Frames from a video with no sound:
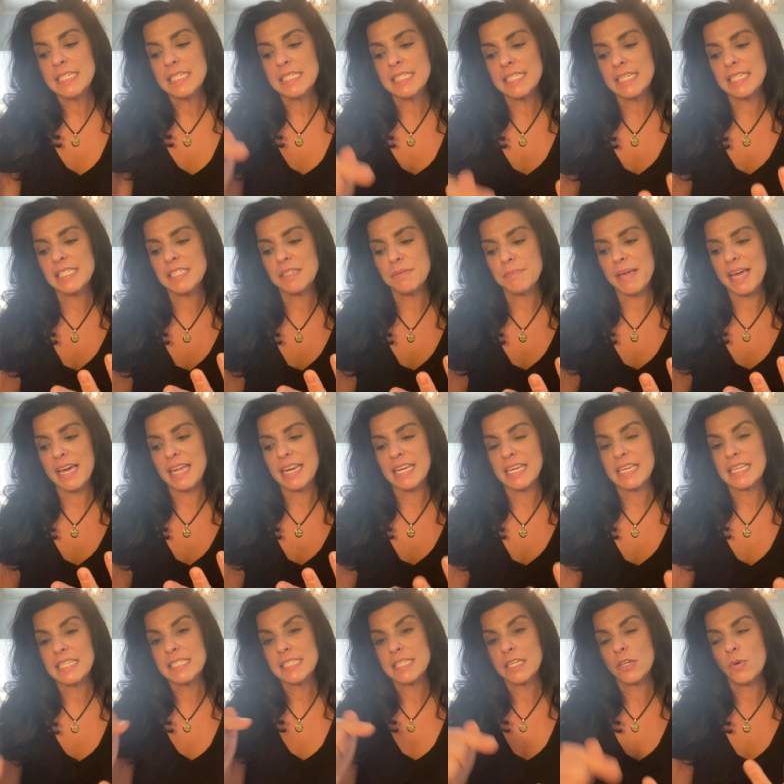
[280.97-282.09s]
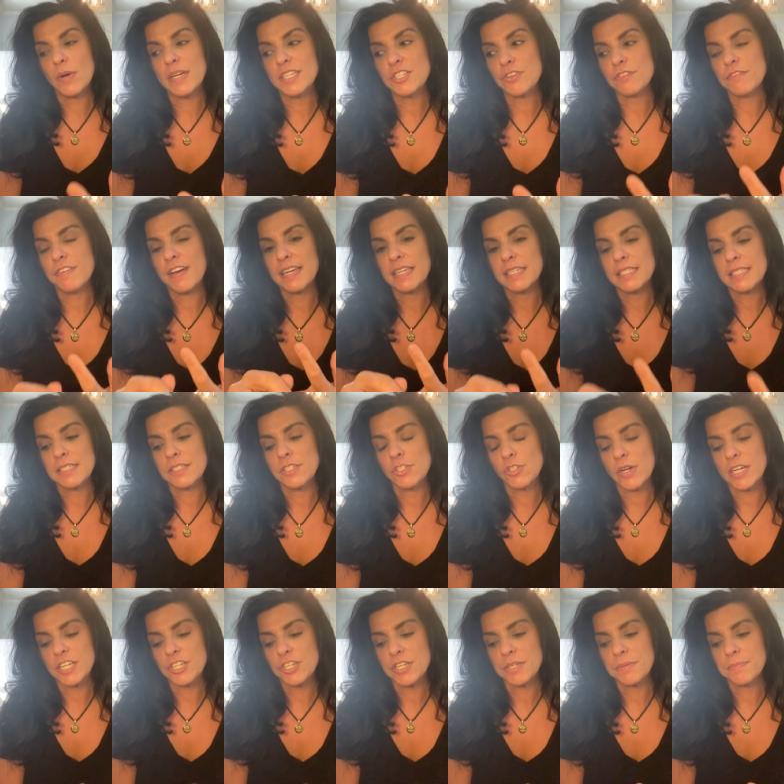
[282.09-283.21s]
systematic, sequential phonics
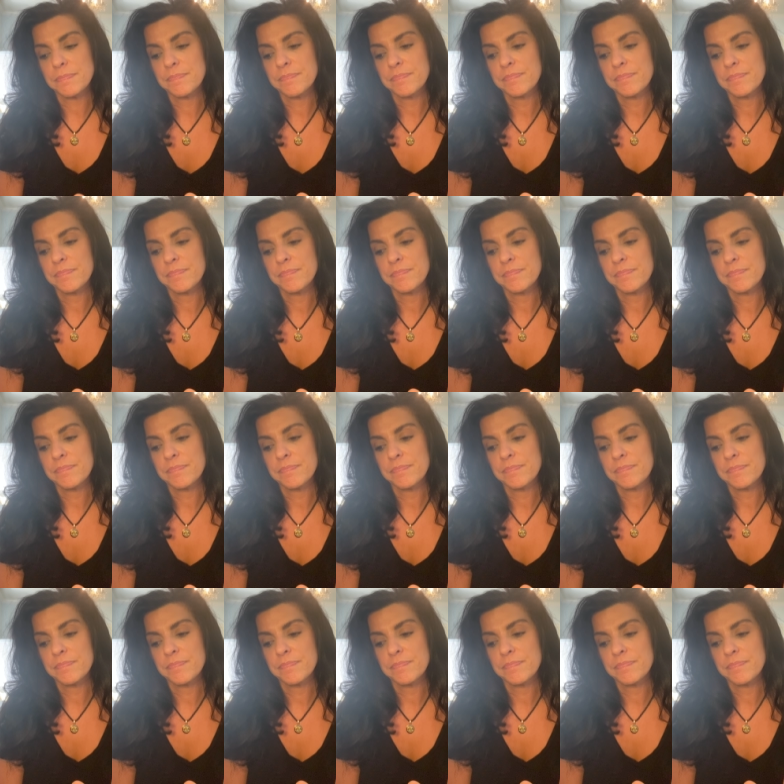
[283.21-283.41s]
instruction.